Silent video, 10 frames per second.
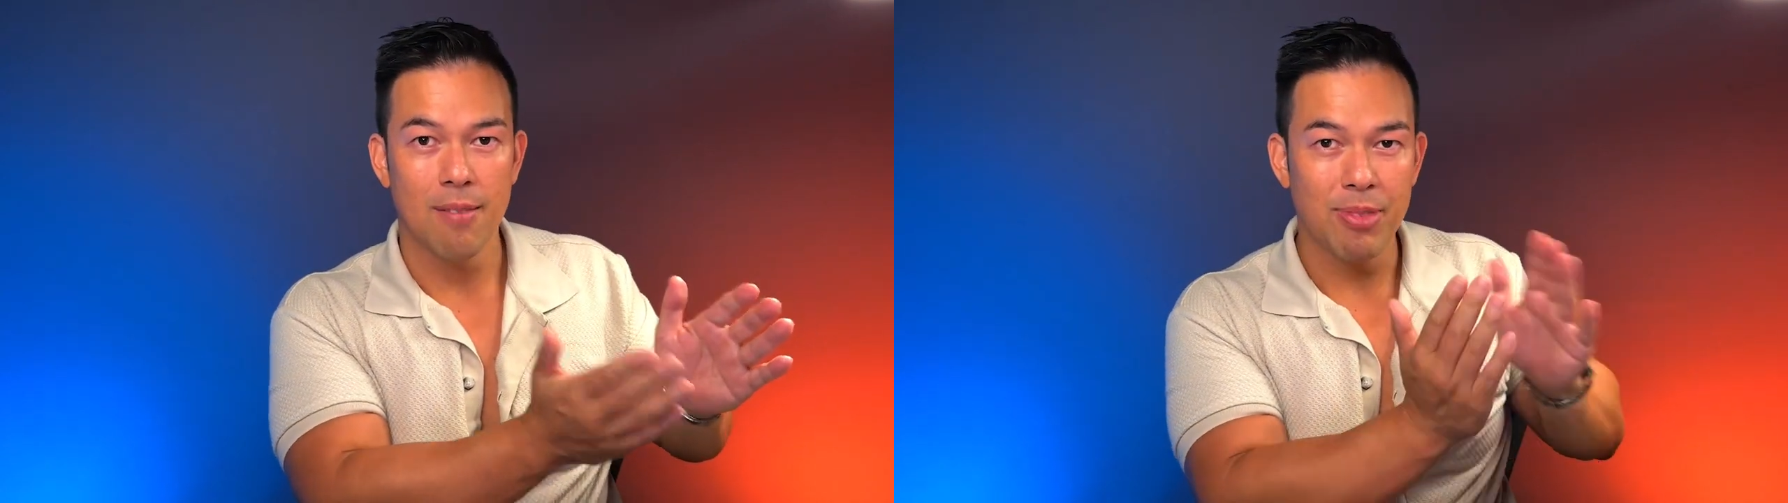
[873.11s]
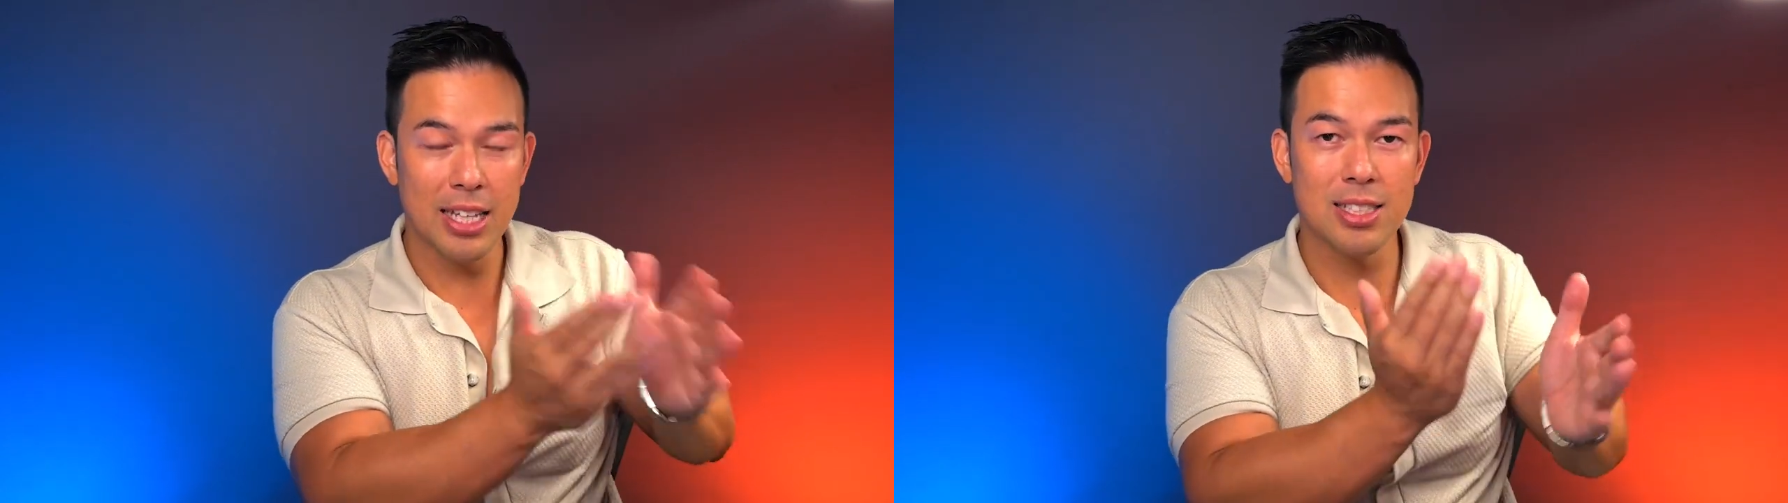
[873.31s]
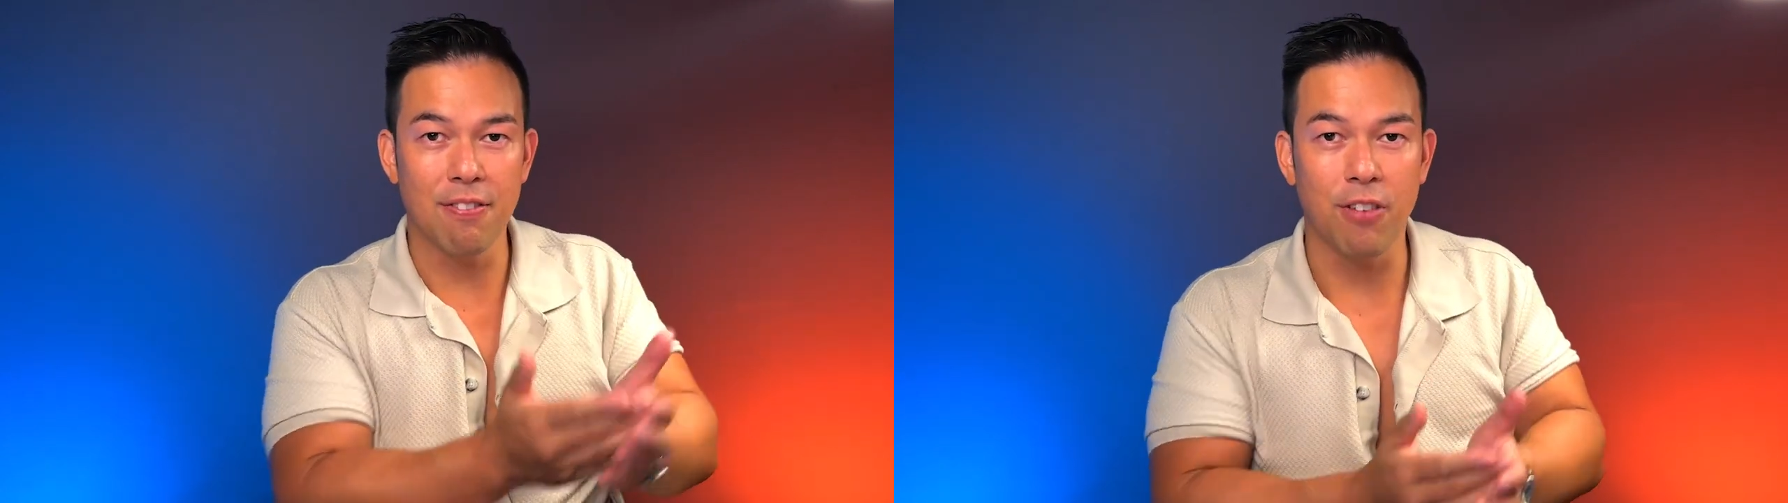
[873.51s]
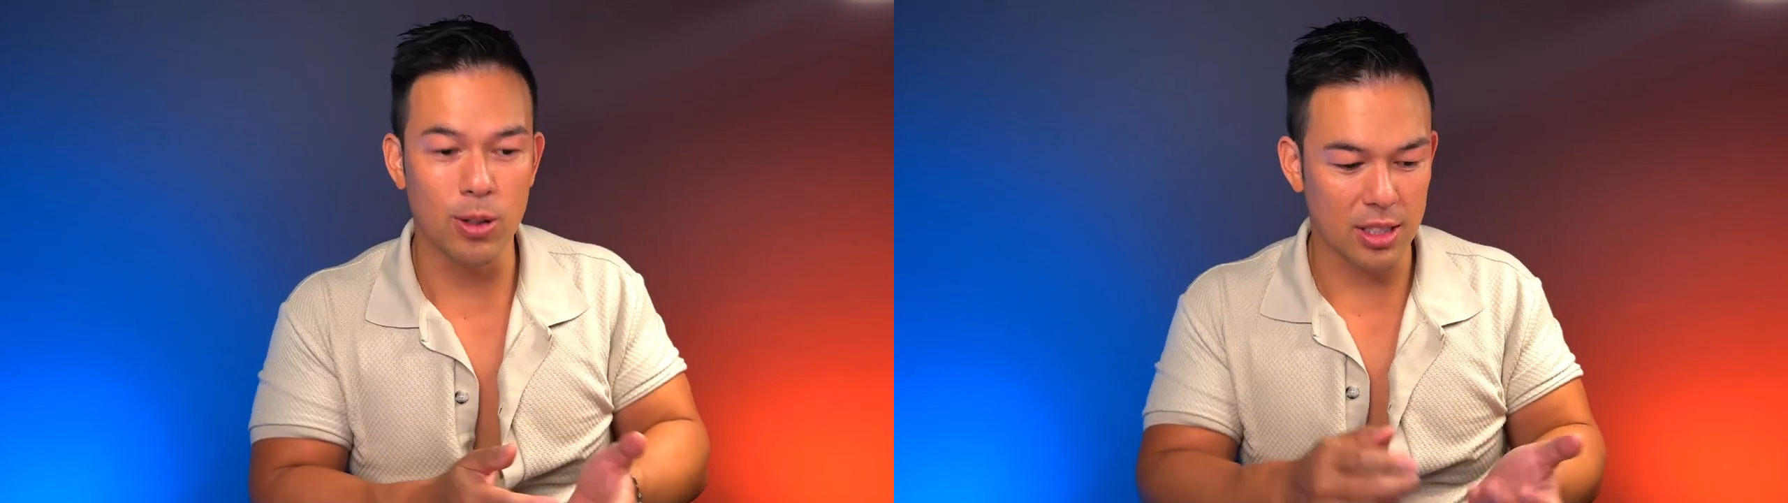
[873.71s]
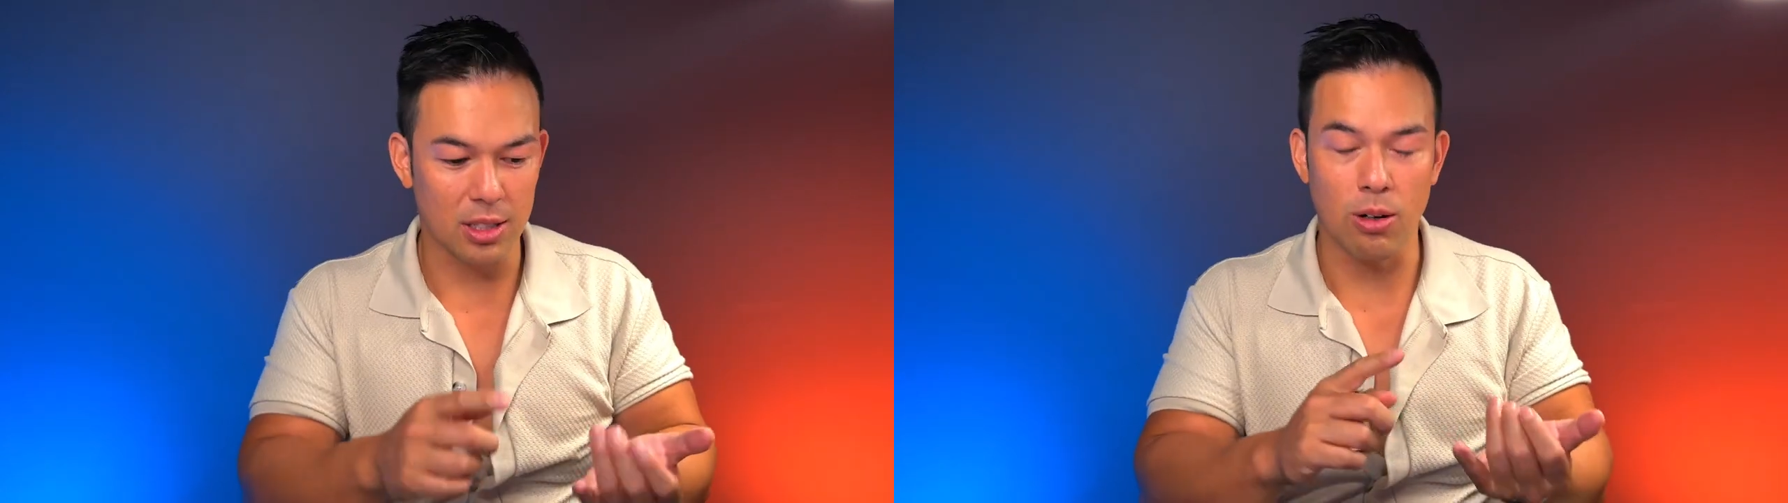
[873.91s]
gets them
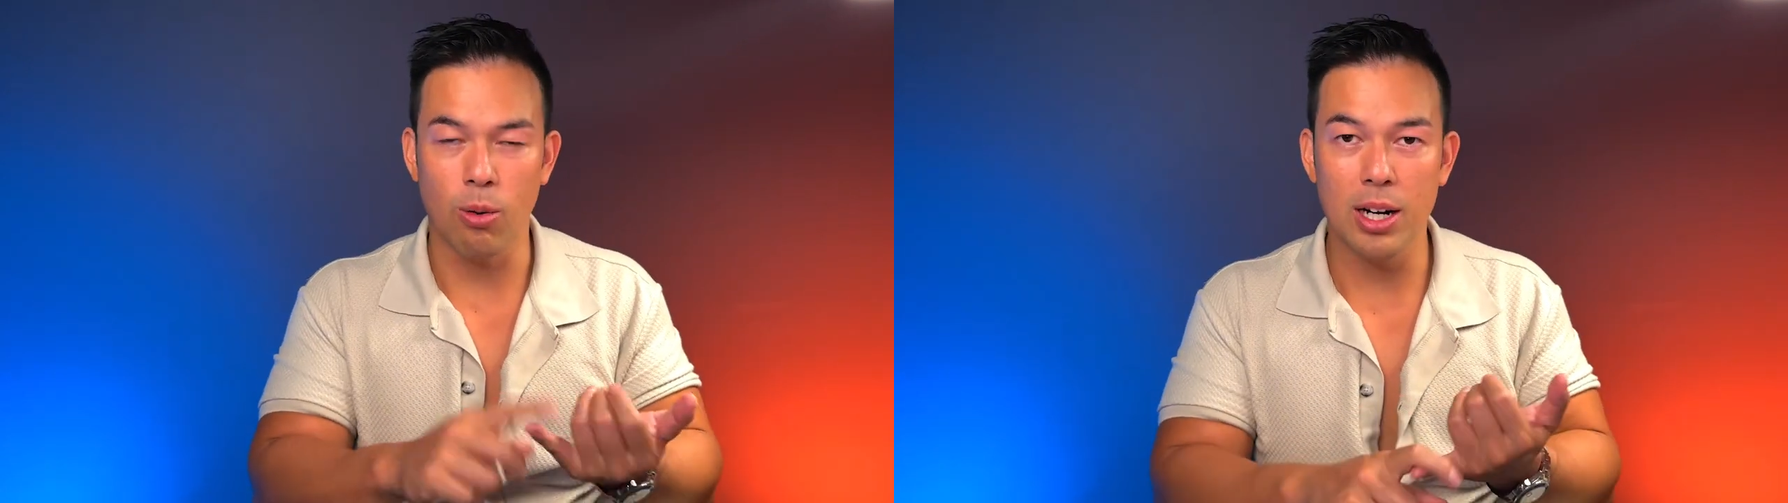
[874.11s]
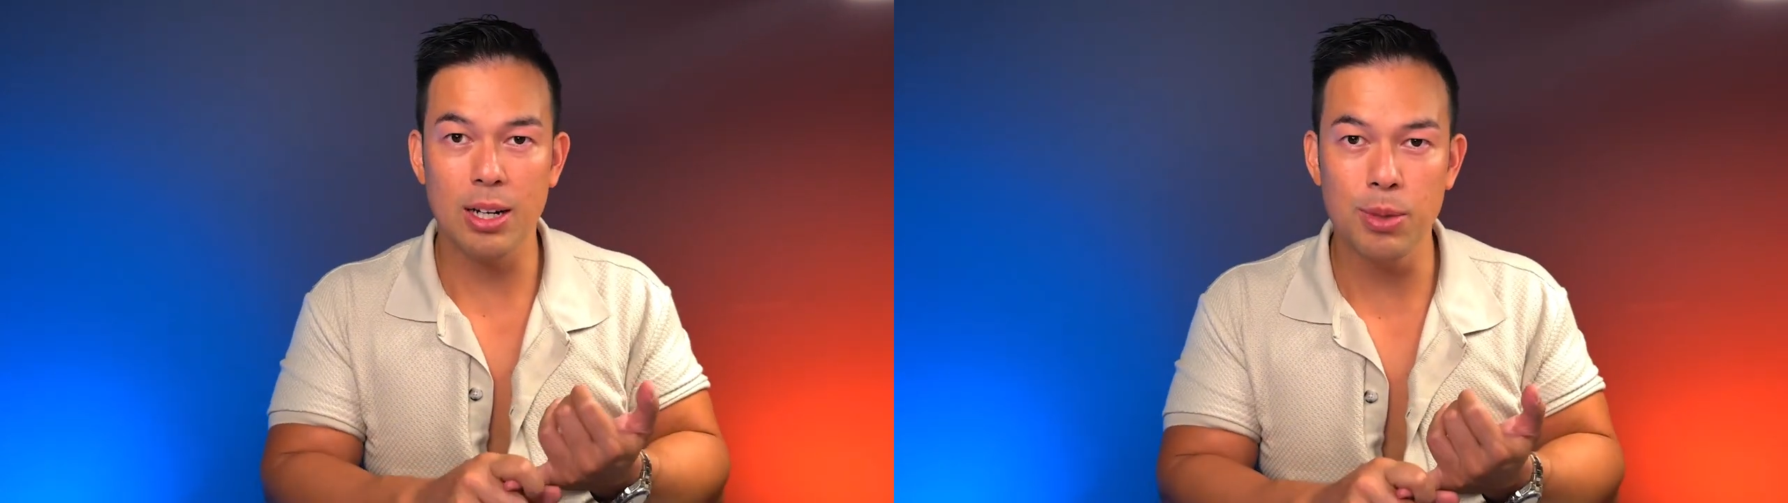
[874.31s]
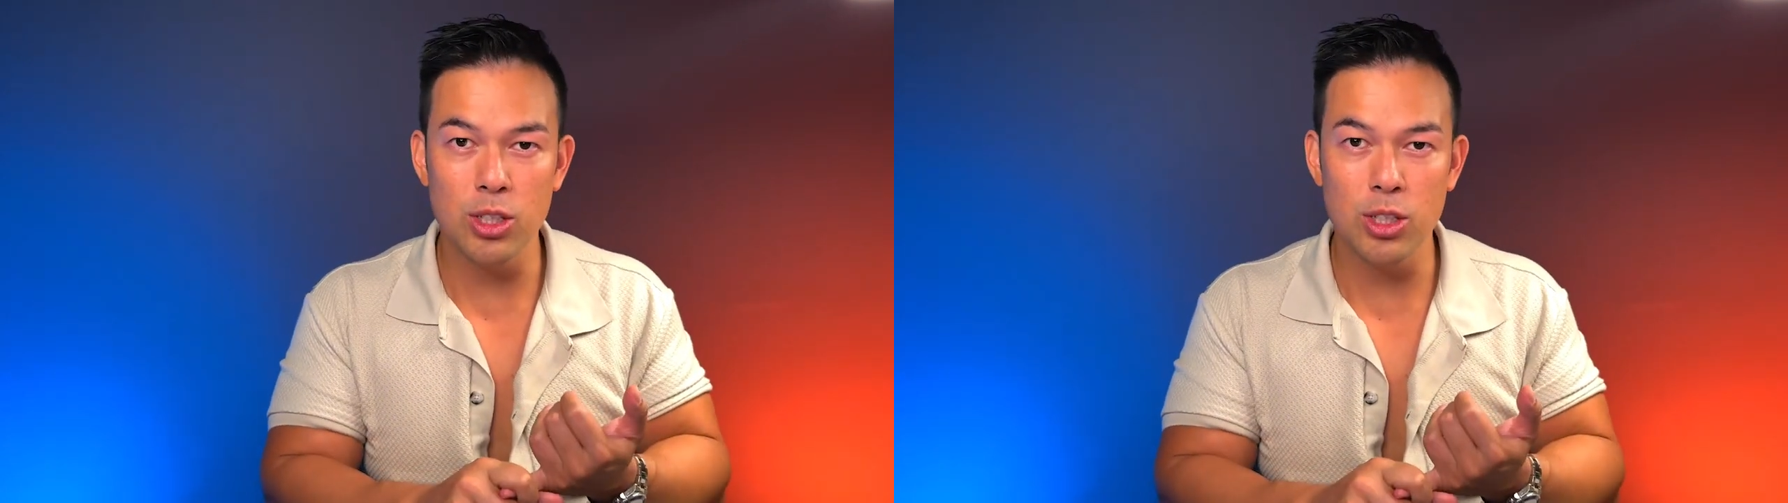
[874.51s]
focused on, oh, what can we